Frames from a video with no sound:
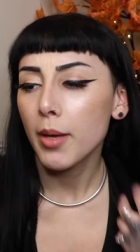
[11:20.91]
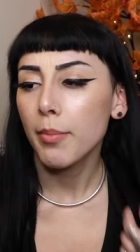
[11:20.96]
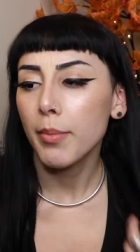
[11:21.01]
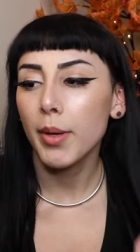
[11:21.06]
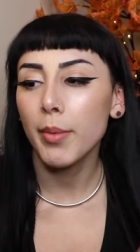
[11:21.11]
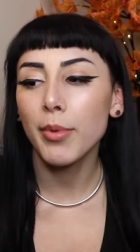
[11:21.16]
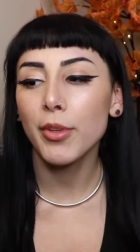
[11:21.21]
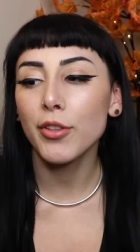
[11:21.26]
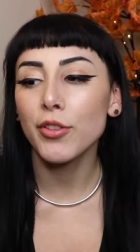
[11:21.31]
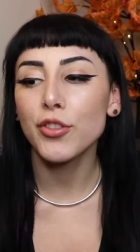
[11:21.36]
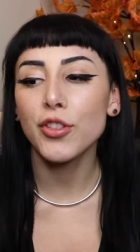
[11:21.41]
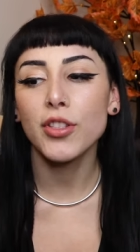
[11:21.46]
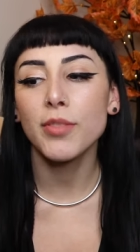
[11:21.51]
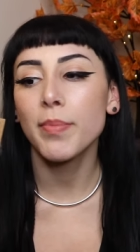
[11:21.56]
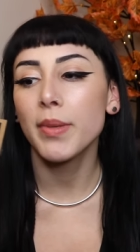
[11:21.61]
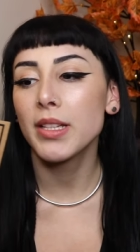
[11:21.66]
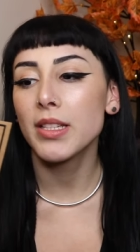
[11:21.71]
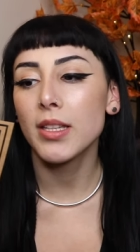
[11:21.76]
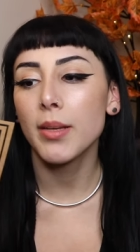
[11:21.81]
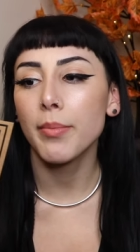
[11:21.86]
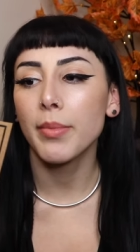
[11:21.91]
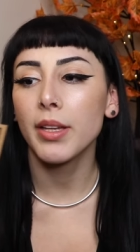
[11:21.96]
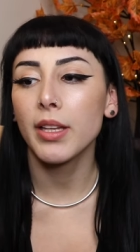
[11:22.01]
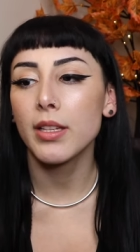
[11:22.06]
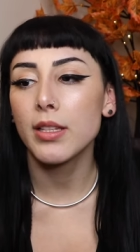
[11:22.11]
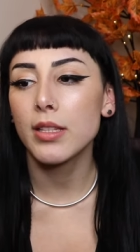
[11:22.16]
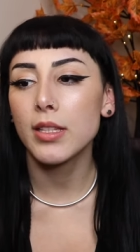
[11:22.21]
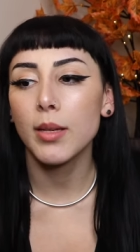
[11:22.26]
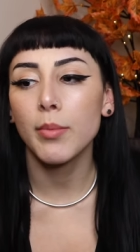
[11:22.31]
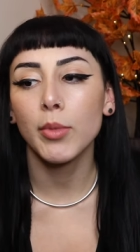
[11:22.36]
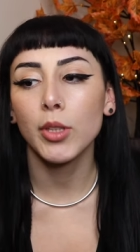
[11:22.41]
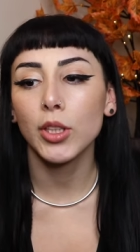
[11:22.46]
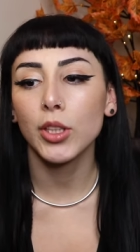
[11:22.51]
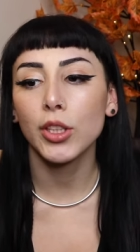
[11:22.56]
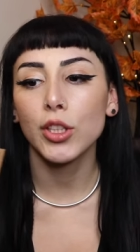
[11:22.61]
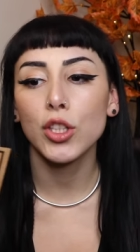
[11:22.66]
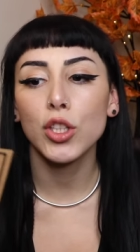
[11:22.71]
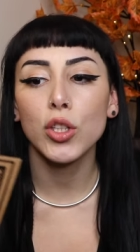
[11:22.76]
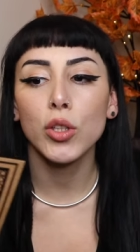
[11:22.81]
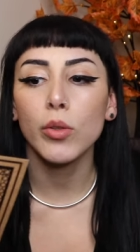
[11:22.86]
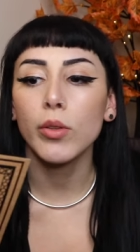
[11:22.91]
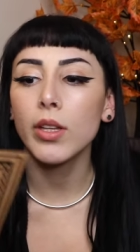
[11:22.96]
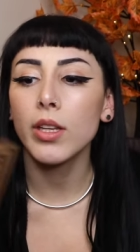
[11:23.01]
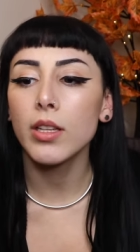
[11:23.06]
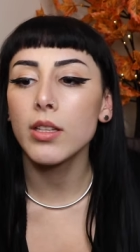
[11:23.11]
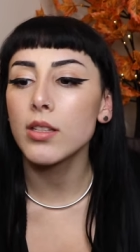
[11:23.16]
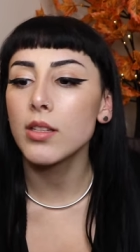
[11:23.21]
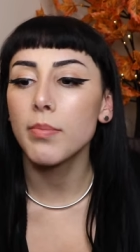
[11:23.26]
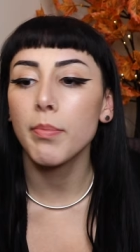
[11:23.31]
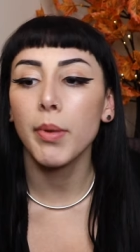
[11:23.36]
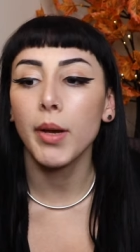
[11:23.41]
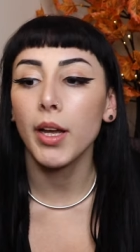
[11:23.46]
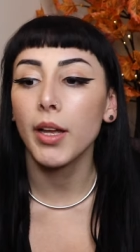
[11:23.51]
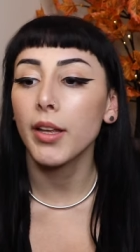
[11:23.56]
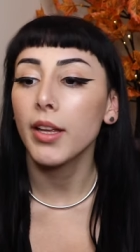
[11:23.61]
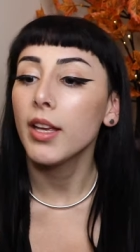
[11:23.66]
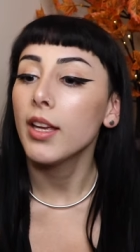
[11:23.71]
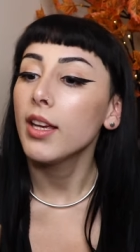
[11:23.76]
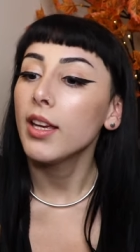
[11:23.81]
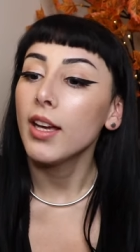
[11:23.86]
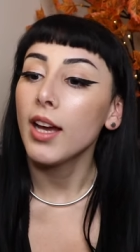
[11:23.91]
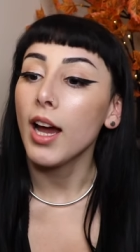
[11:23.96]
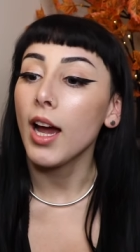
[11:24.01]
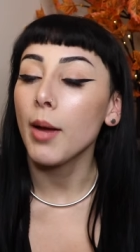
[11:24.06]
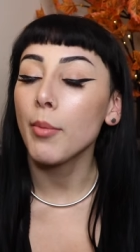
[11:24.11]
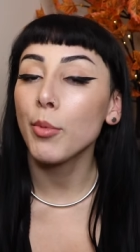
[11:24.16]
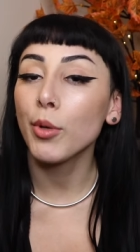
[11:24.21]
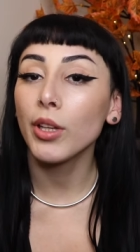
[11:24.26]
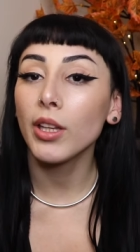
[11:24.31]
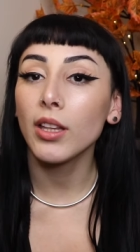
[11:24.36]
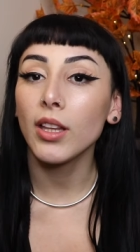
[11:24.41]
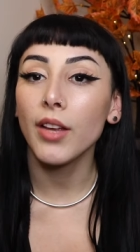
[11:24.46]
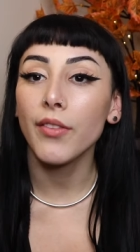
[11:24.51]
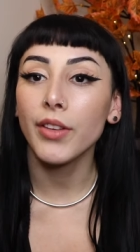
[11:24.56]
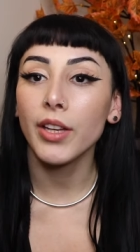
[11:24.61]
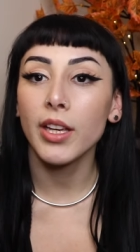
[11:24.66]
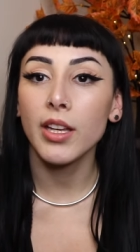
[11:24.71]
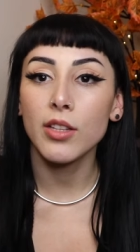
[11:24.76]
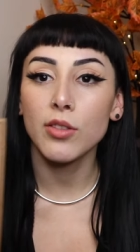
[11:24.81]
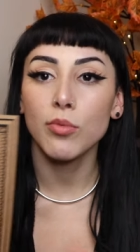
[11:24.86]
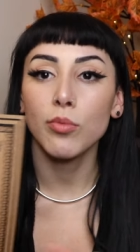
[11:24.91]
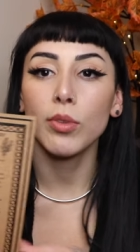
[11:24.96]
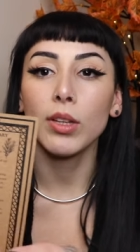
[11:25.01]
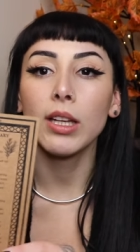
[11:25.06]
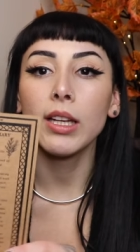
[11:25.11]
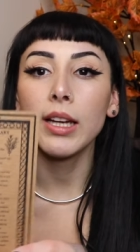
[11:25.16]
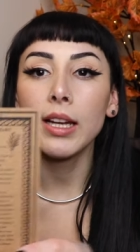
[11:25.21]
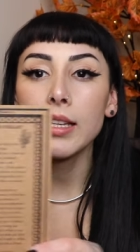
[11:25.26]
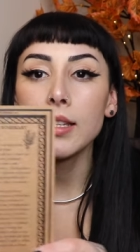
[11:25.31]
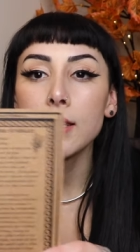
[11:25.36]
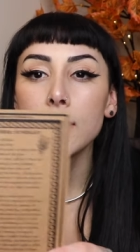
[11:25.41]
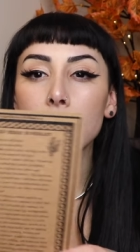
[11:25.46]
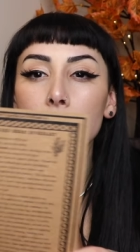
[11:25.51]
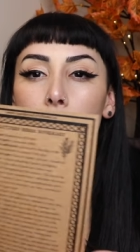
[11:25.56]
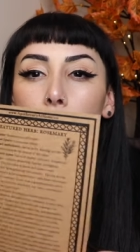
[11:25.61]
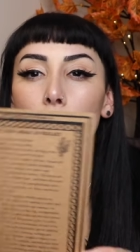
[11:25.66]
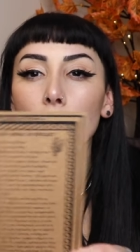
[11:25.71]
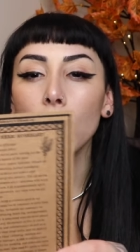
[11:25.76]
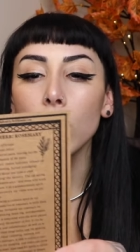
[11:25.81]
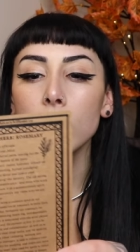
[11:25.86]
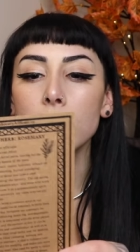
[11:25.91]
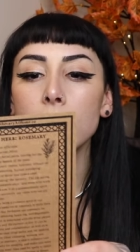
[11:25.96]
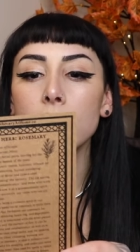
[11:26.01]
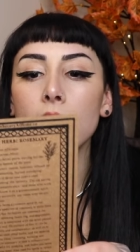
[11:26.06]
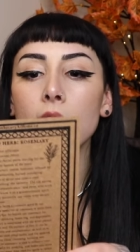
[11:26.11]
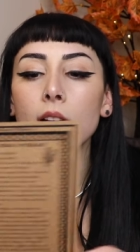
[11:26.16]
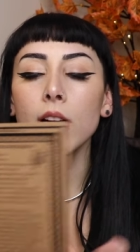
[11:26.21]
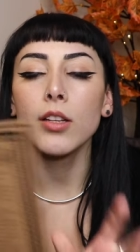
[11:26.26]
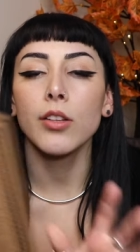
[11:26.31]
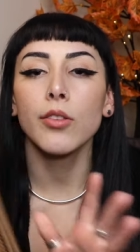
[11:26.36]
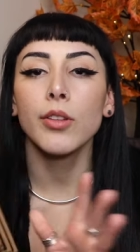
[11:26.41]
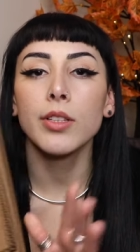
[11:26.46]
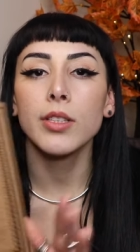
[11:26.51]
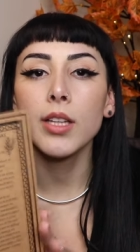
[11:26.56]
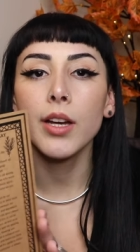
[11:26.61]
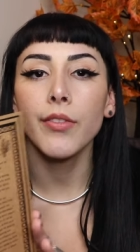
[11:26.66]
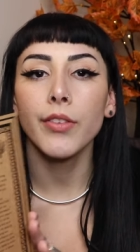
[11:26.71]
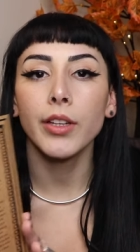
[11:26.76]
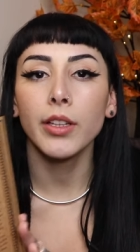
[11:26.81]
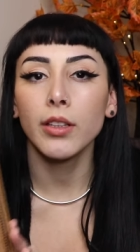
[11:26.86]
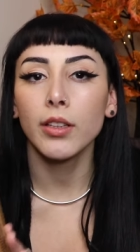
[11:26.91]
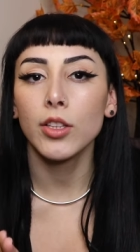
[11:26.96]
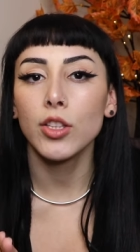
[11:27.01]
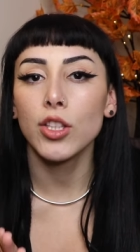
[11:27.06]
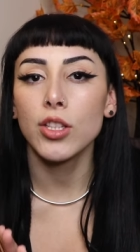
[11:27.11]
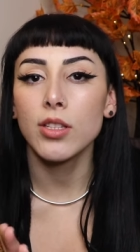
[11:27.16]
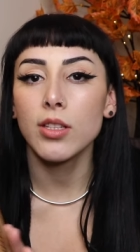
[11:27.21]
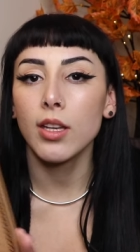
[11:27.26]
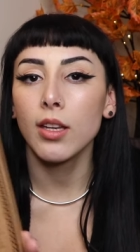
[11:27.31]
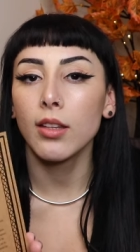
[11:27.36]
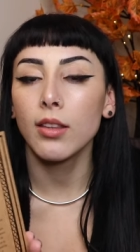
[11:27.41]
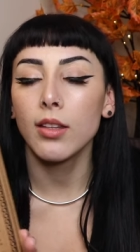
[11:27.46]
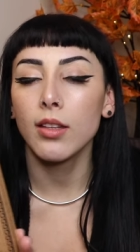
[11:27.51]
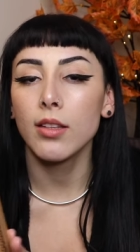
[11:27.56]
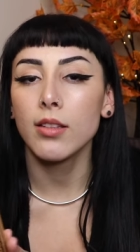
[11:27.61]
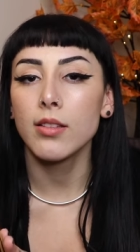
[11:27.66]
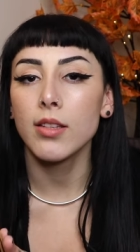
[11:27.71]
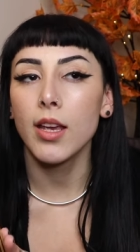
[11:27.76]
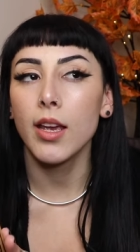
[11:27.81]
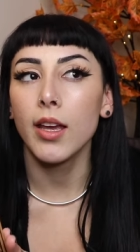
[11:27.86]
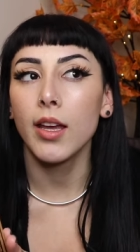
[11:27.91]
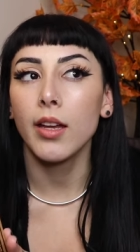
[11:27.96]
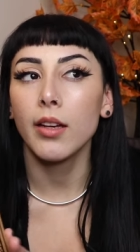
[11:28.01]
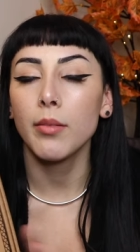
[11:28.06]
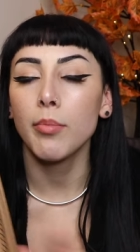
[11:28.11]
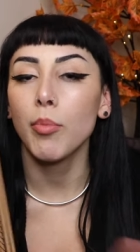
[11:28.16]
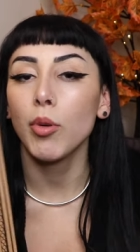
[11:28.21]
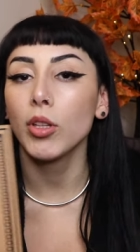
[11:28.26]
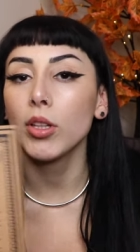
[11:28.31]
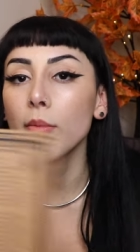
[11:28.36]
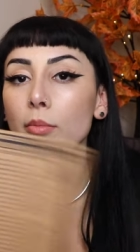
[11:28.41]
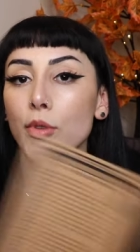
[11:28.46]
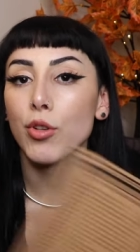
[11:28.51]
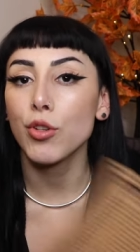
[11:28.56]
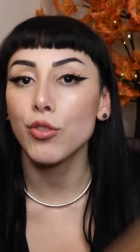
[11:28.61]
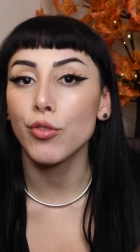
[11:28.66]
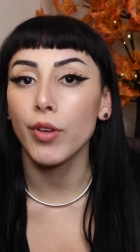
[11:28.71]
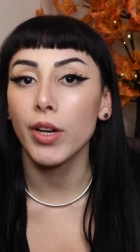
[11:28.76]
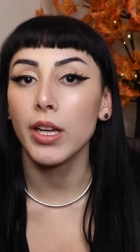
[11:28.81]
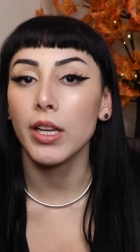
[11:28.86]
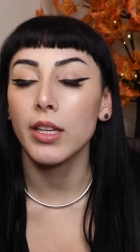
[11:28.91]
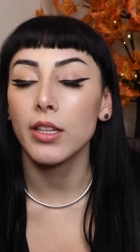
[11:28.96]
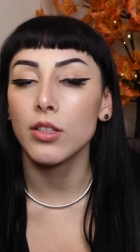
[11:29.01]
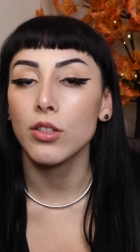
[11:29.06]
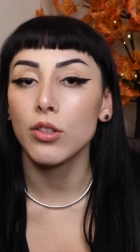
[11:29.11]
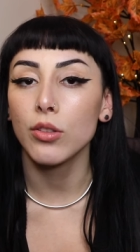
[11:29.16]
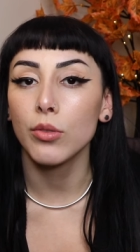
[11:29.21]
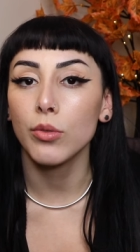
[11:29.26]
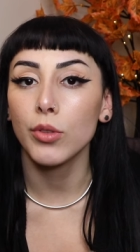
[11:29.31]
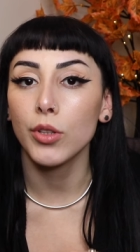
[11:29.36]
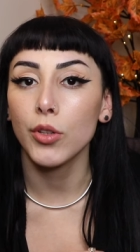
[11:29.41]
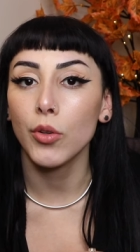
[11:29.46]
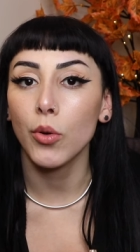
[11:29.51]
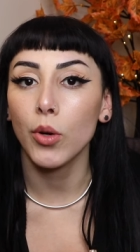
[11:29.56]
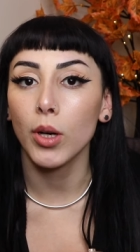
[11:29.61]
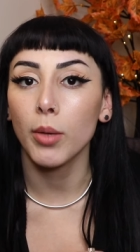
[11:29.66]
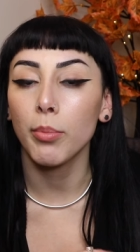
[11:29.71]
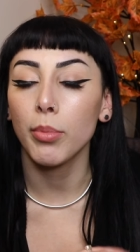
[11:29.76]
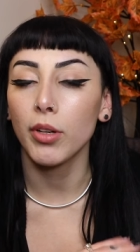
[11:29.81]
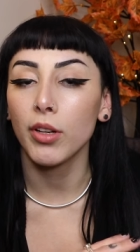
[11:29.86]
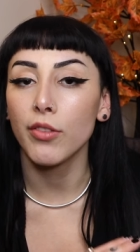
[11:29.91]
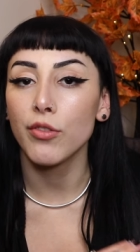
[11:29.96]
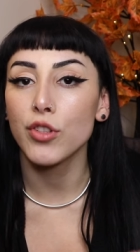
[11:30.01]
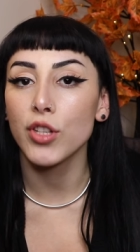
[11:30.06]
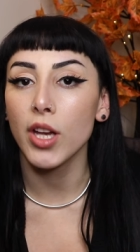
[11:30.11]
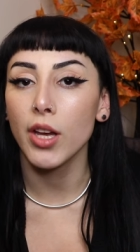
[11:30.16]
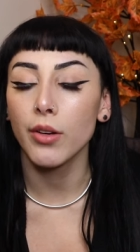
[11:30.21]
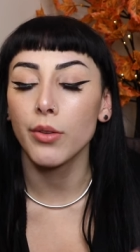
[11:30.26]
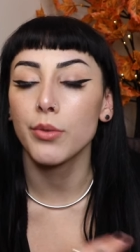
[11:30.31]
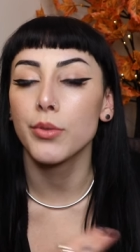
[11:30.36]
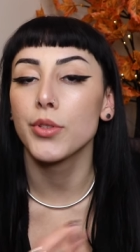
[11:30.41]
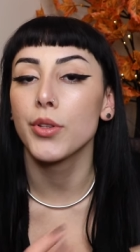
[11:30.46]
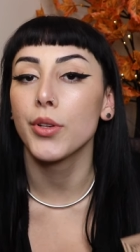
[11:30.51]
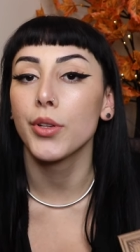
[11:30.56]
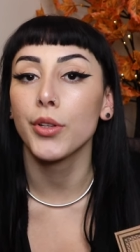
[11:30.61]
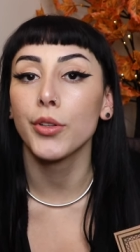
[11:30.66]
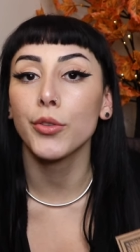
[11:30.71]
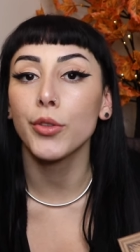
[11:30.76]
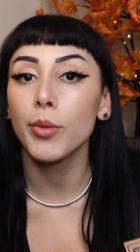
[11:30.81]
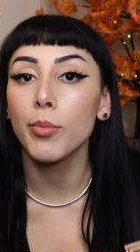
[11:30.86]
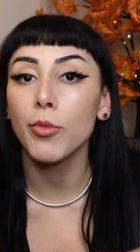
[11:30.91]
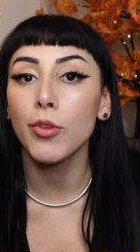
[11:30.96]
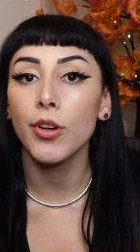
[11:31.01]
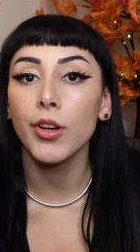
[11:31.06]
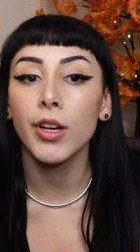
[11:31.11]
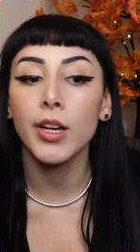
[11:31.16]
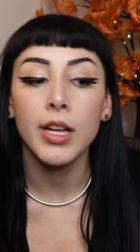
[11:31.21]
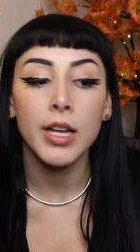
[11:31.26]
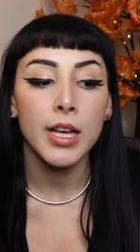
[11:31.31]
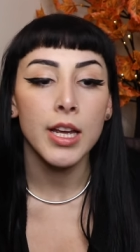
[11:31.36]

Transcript: Maybe there's just been something similar to this, but I'm really loving it. It's really nice thick cardstock and you can definitely just take these and put them straight into your Book of Shadows or your Grimoire